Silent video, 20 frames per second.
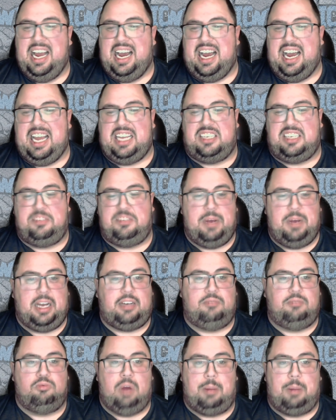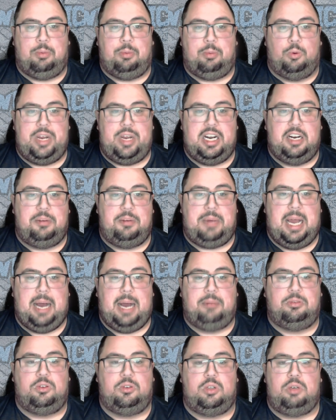I expect Rupp Arena to be
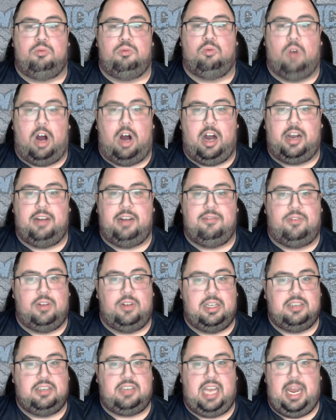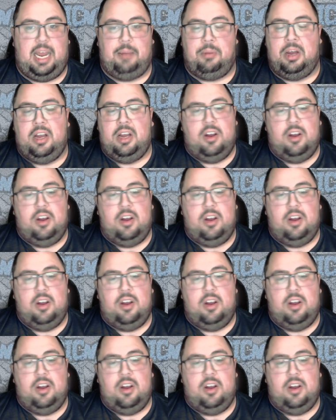absolutely rocking for this game.